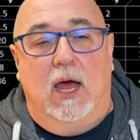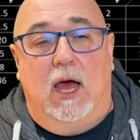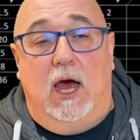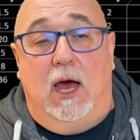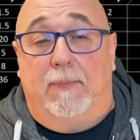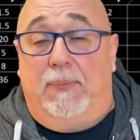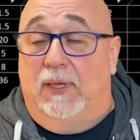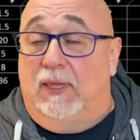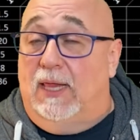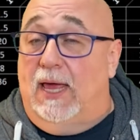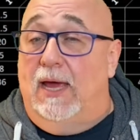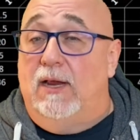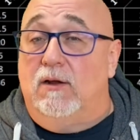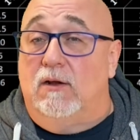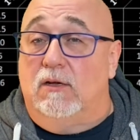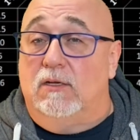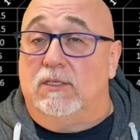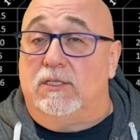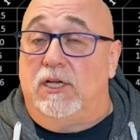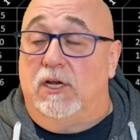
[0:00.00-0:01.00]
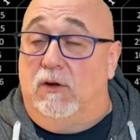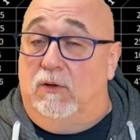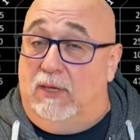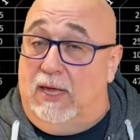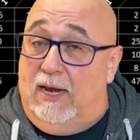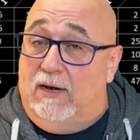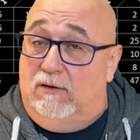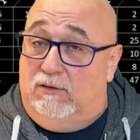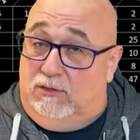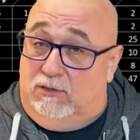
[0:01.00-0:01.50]
But lighters, you know,
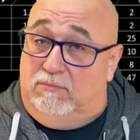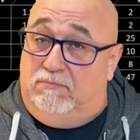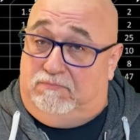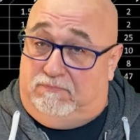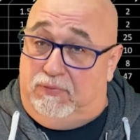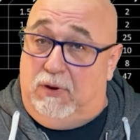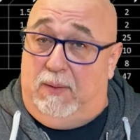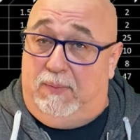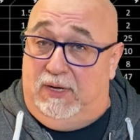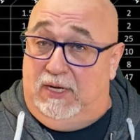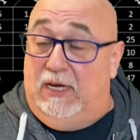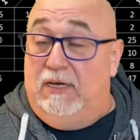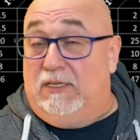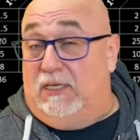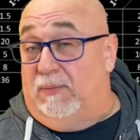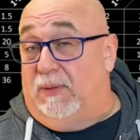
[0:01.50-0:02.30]
lighters probably need